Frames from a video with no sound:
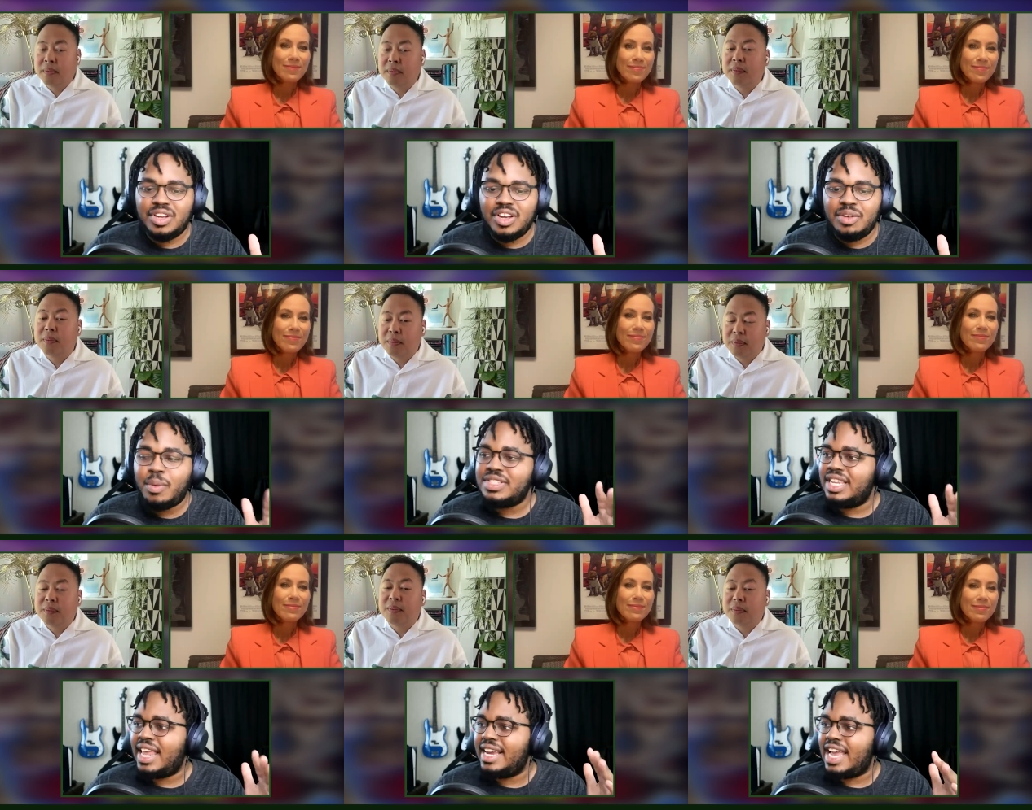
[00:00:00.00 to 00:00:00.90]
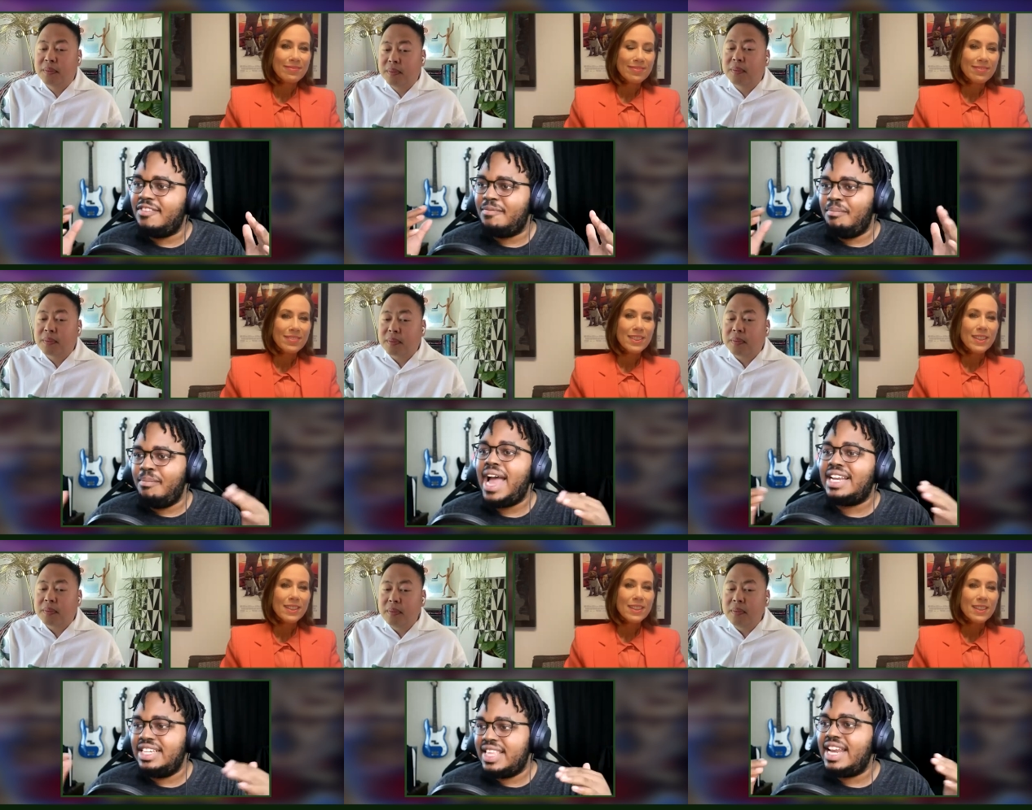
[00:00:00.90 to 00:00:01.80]
Speaker 1: on. What was it like kind of
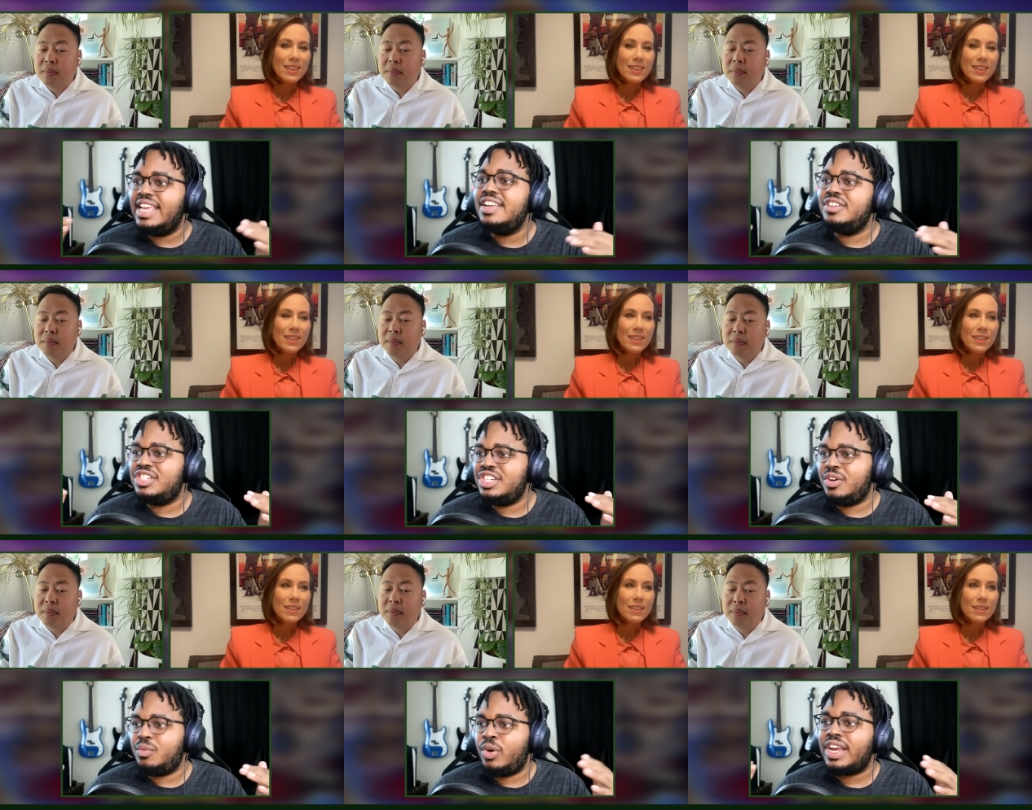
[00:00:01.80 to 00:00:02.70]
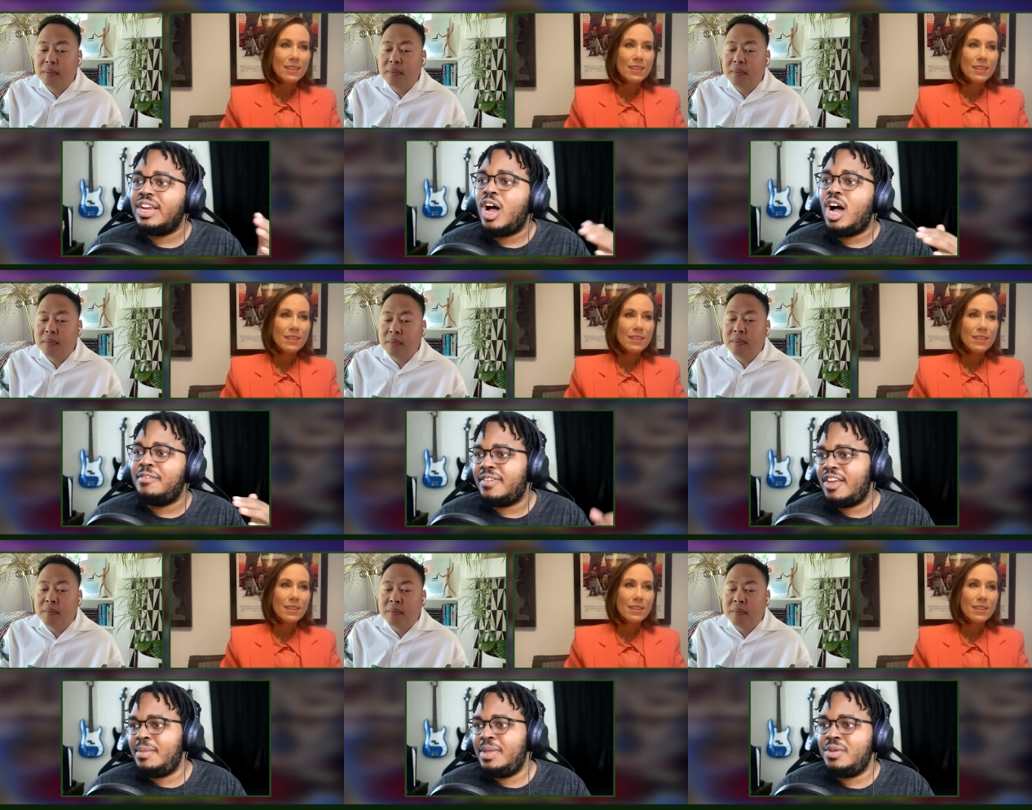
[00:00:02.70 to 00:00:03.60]
matching that energy or working off of
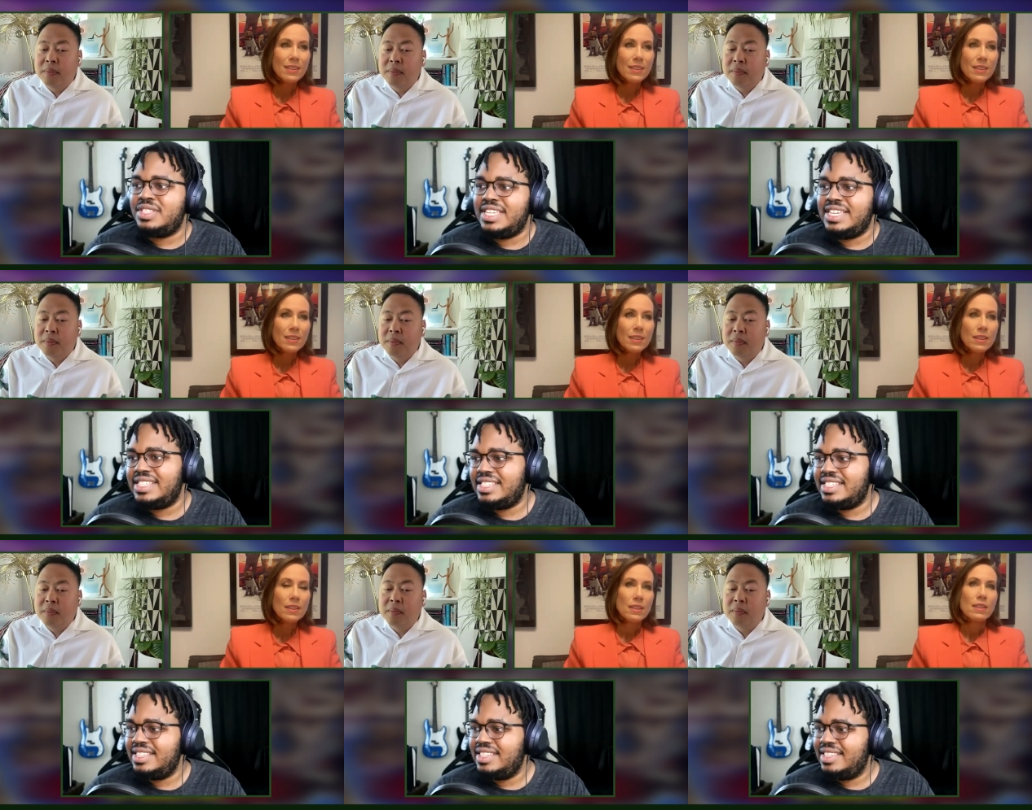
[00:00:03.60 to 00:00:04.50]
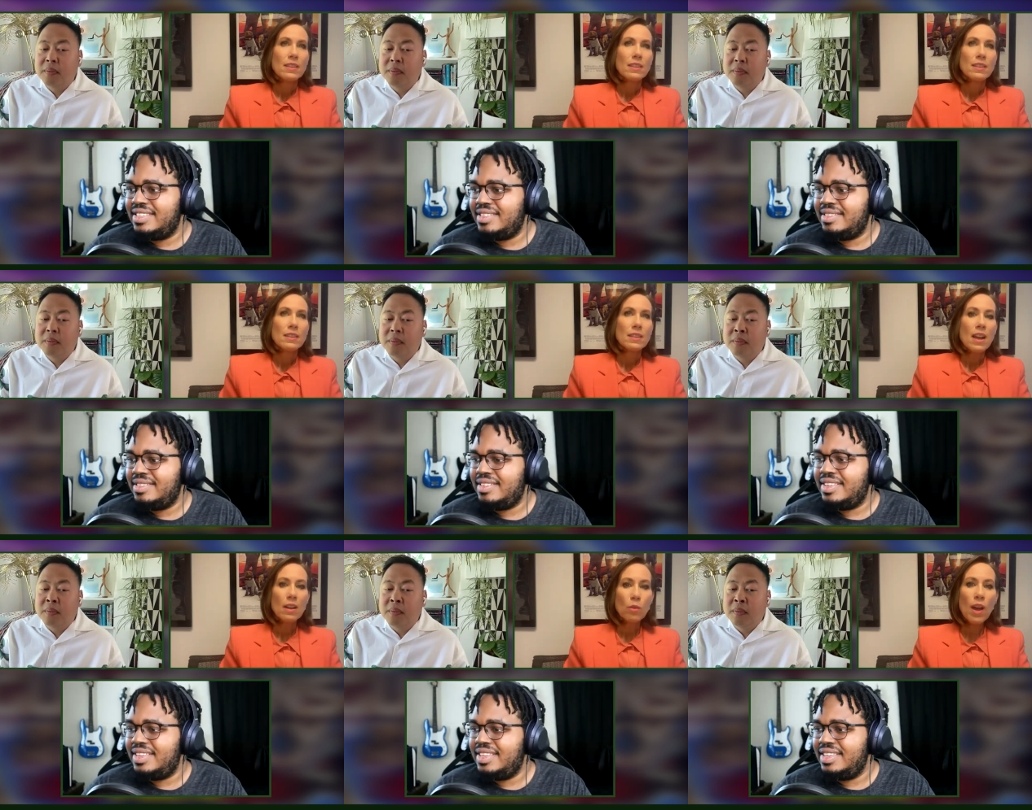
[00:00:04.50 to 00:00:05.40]
him in those scenes?
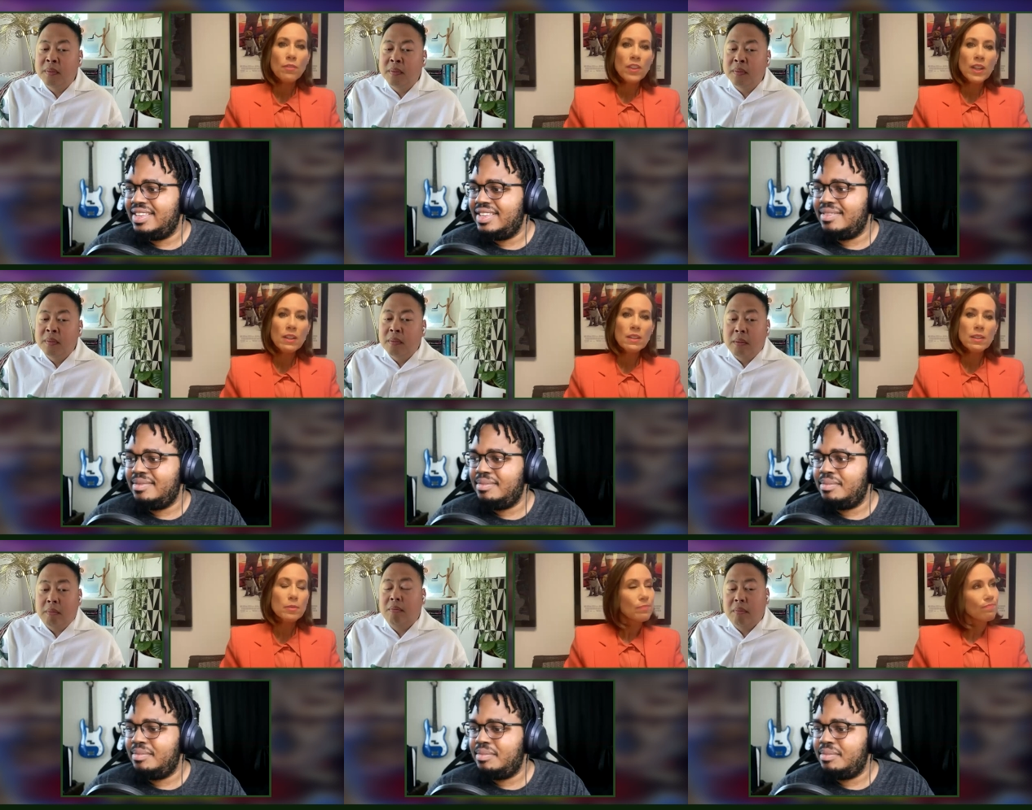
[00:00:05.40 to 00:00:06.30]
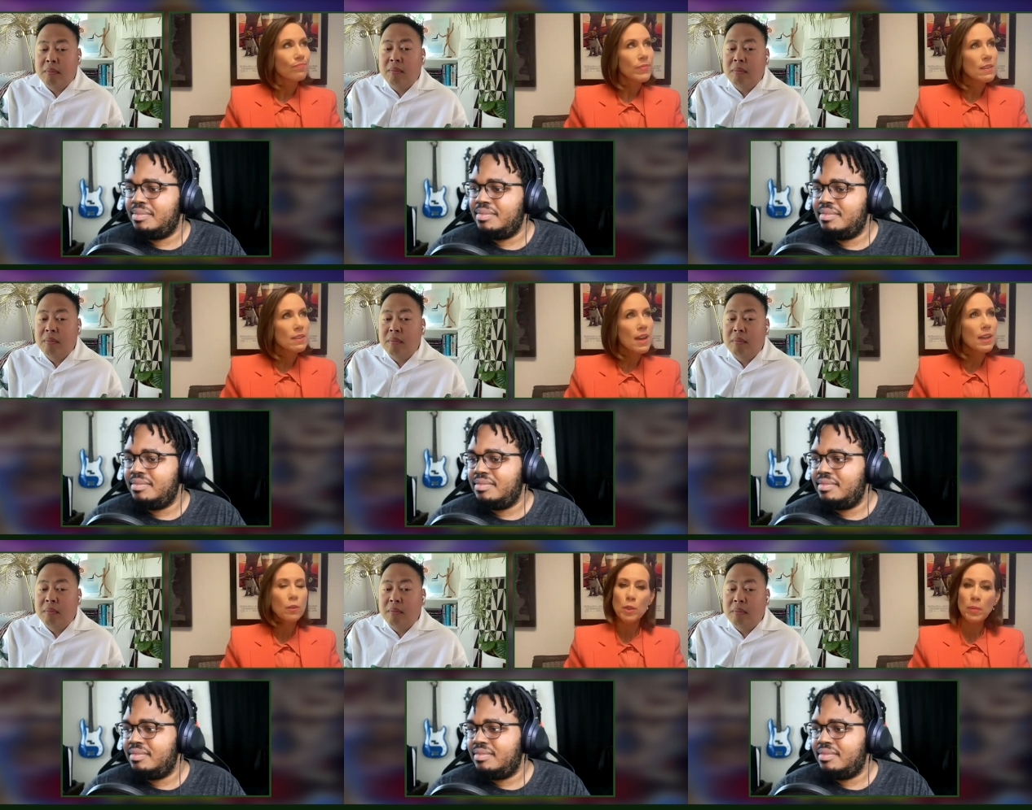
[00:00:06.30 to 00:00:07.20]
Speaker 2: Well, I feel it's kind
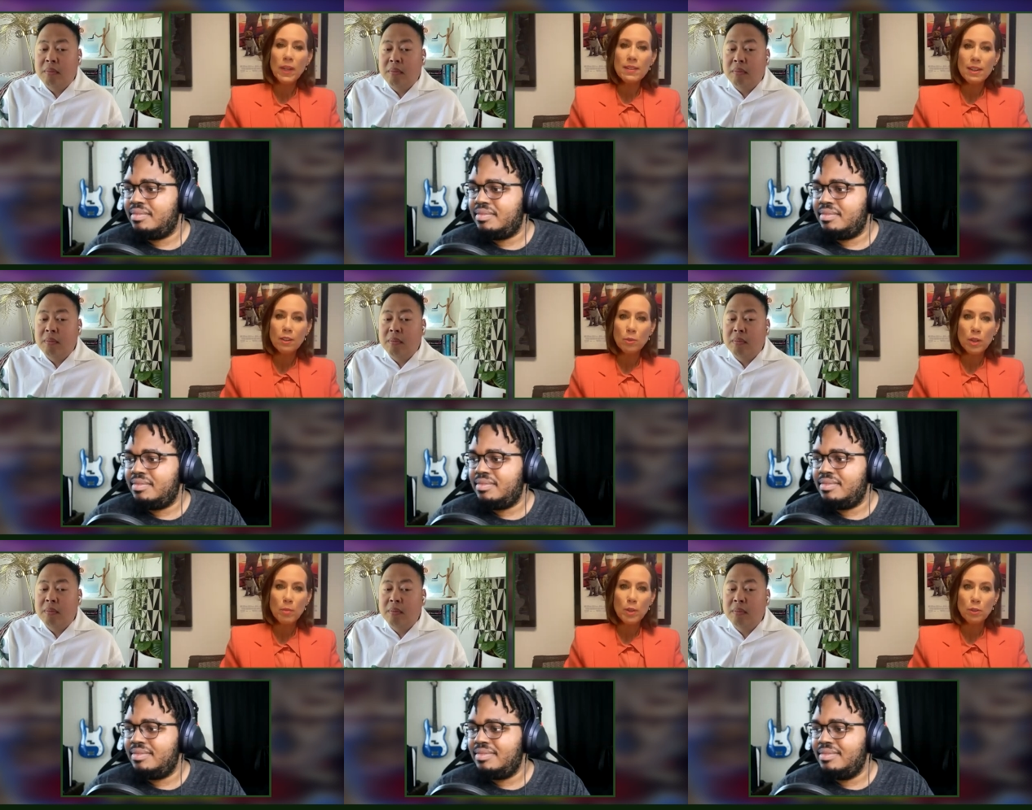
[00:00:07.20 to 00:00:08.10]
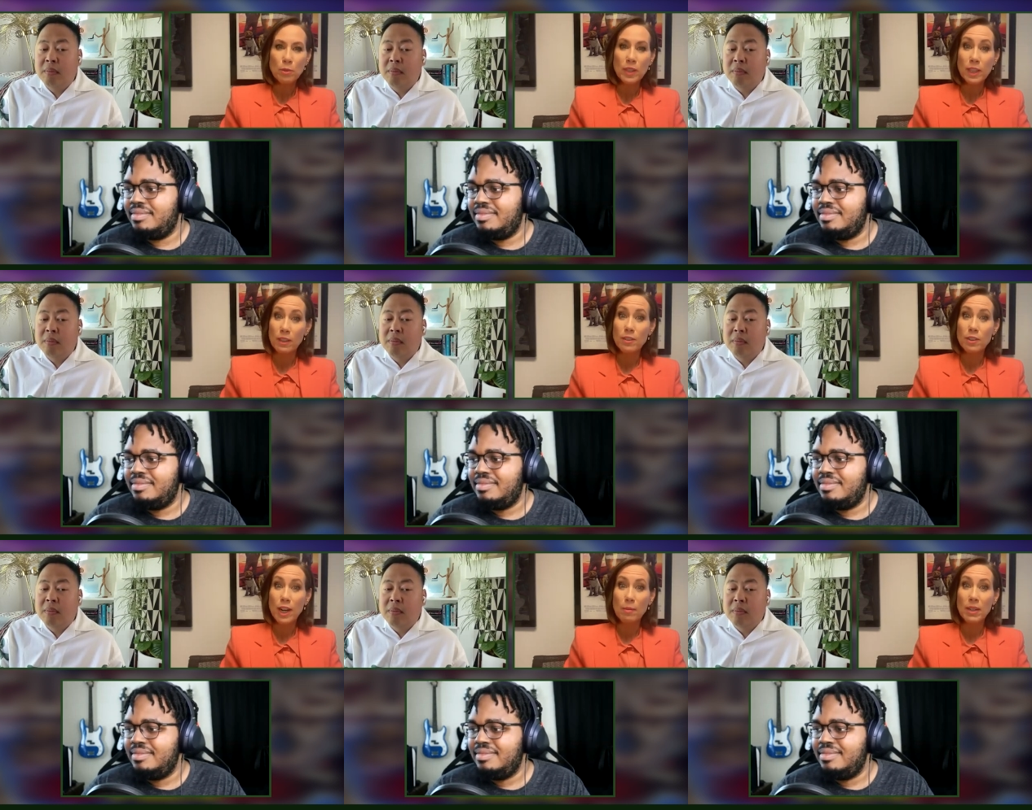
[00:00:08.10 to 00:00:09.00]
of like when you play tennis with someone who's really good,
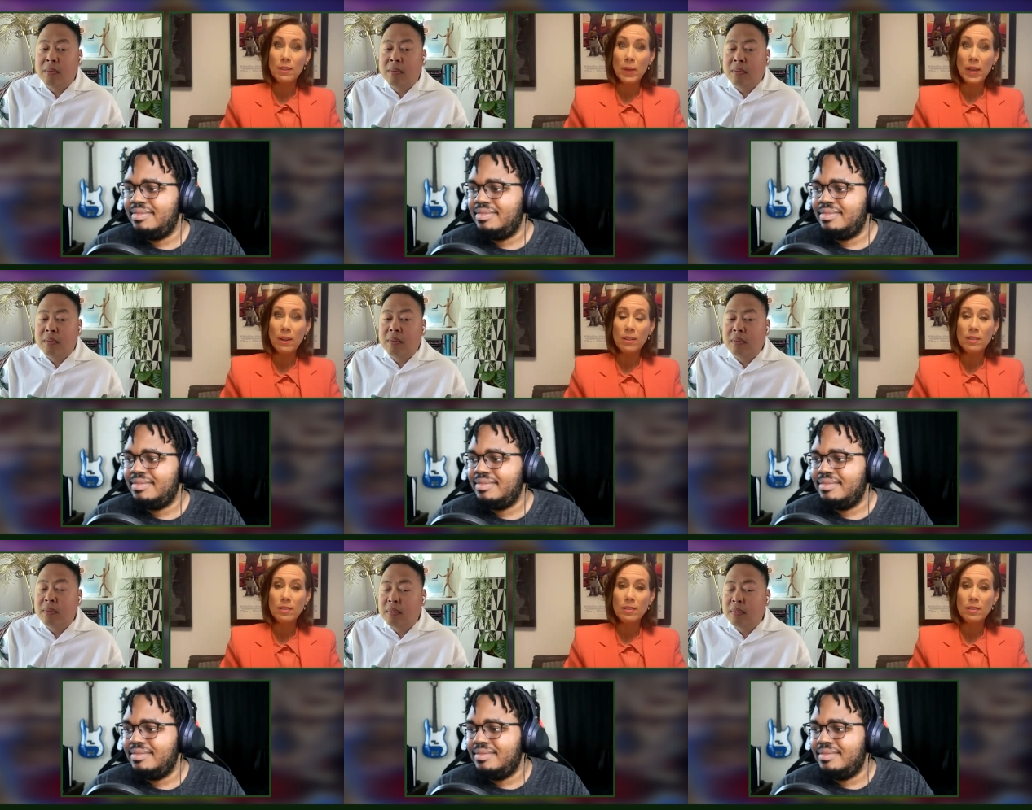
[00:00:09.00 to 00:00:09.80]
your game gets better.